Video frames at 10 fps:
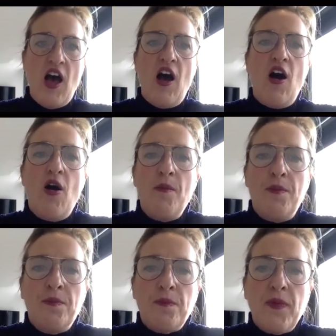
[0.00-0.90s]

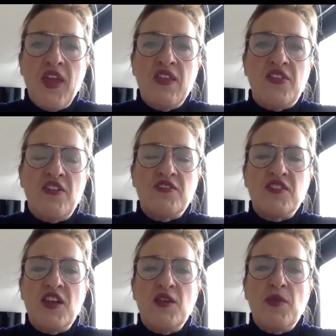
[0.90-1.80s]
that there's
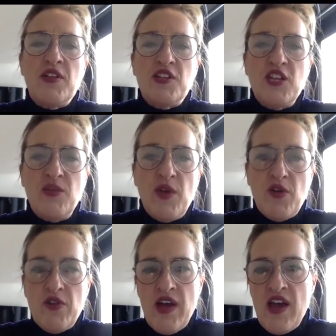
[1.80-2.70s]
an inability to be
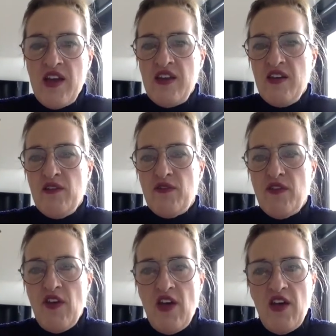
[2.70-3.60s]
creative,
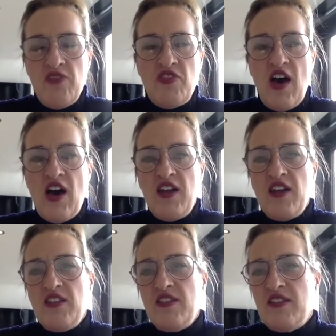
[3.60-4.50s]

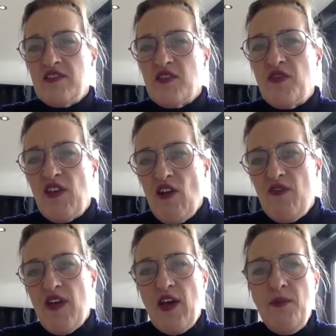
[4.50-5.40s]
that there's a fear
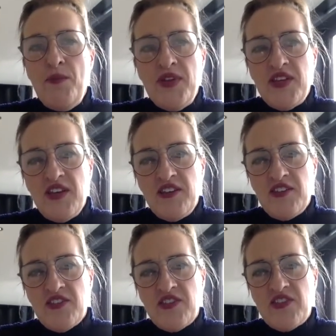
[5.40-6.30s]
of
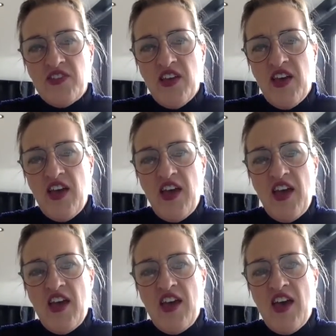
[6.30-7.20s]
impotence,
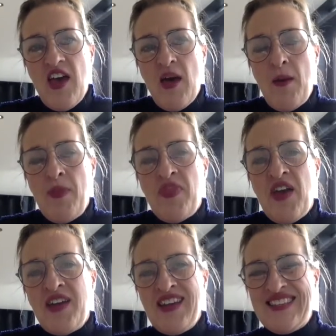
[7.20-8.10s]

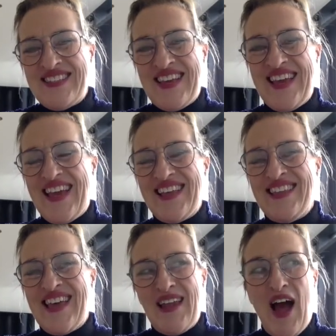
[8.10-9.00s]

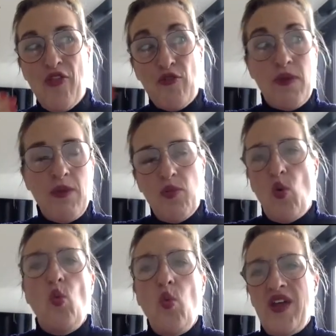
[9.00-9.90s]
that other
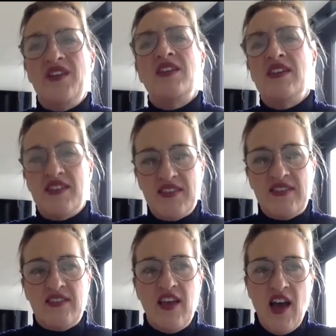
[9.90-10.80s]
people
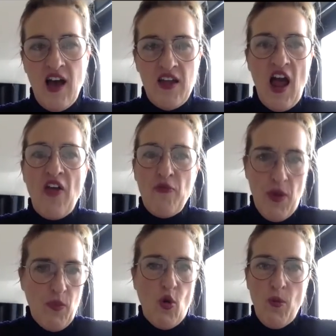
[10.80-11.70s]
witness, and other
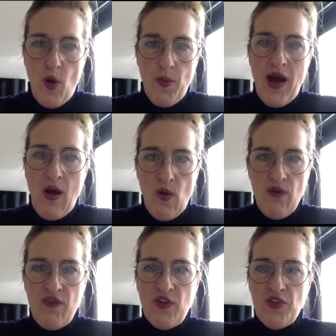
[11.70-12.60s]
people are more
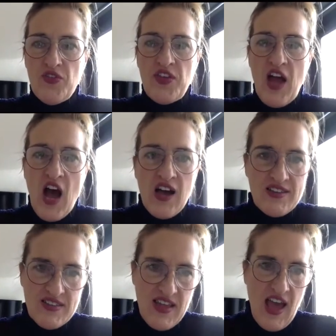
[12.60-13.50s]
powerful than
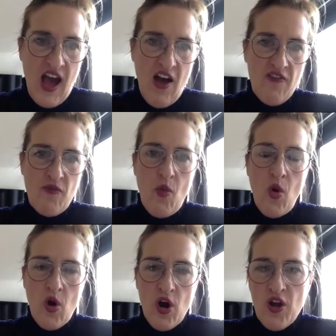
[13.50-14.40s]
us. They have
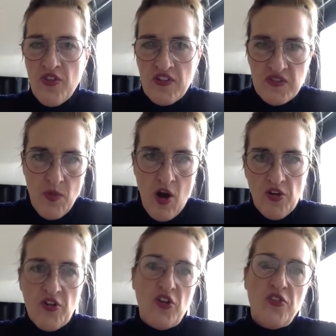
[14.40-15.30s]
more, they're
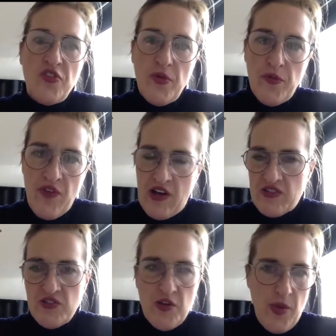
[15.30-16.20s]
smarter, they're
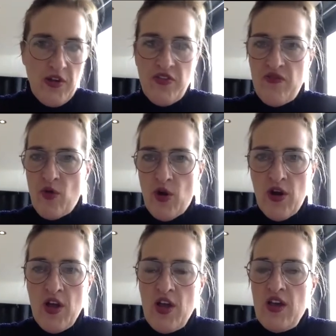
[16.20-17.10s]
faster, they're better, they have
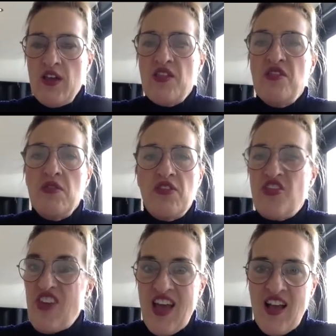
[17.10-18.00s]
more
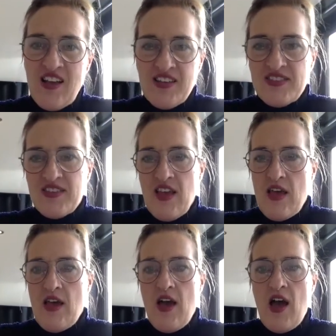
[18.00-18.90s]
things.
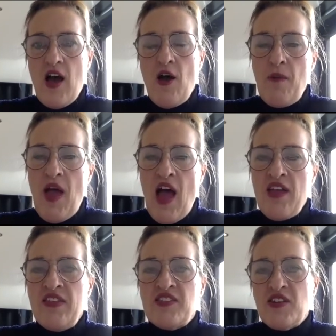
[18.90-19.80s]

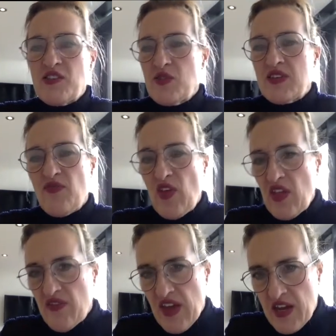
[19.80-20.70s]
And there's also this
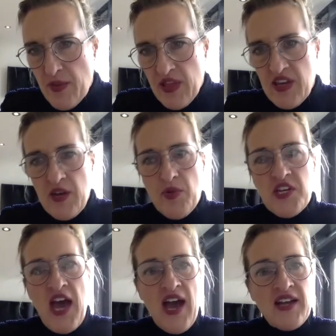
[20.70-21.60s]
feeling of inability to
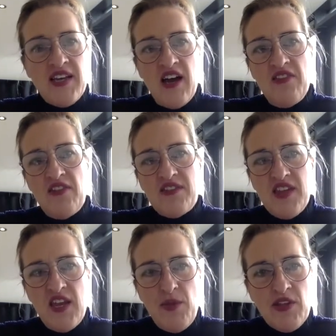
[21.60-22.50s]
protect others,
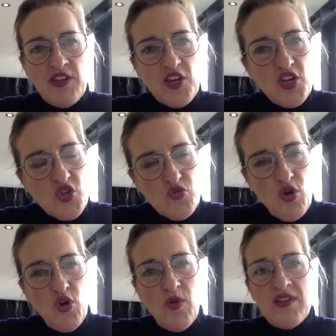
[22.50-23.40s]
inability to
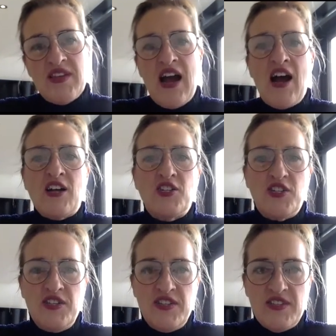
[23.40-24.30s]
control one's
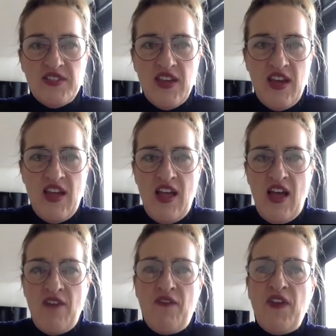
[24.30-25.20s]
actions,
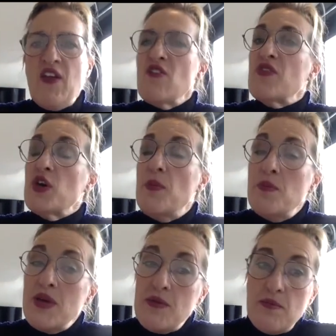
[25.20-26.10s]
fear of
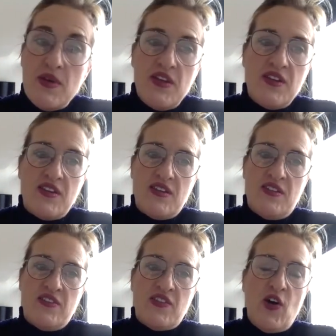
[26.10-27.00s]
commitment.
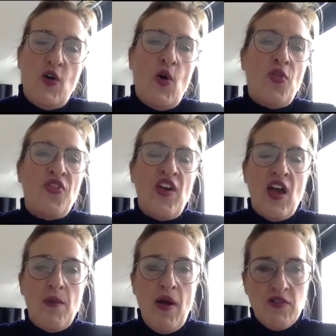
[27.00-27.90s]
There's a whole
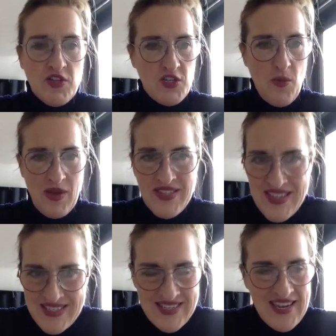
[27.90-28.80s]
thing about
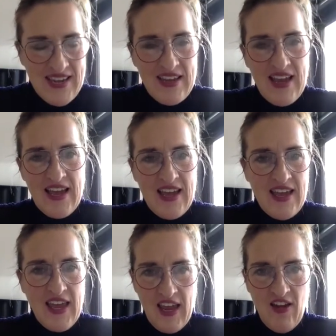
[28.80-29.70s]
domesticity
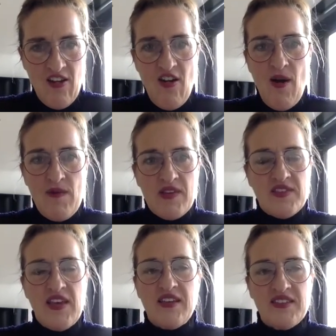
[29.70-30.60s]
here,
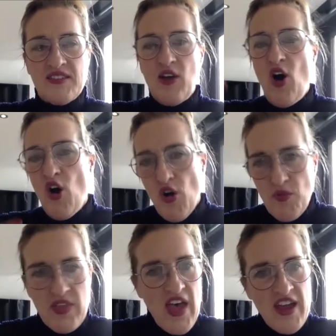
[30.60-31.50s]
obviously, because this is all
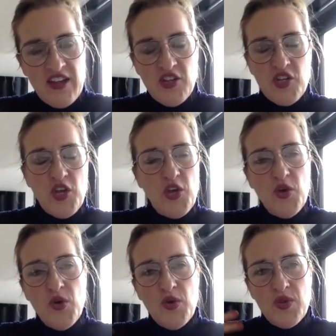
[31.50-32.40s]
related
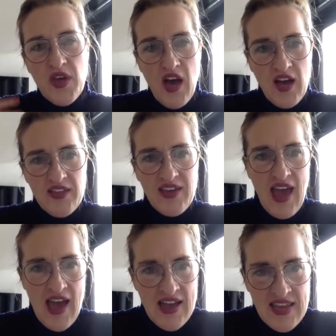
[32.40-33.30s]
to the
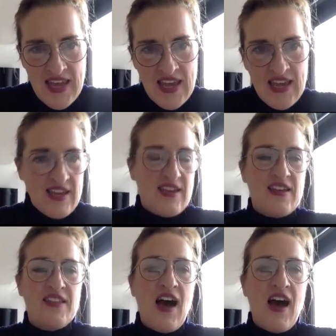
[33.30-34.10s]
canny, the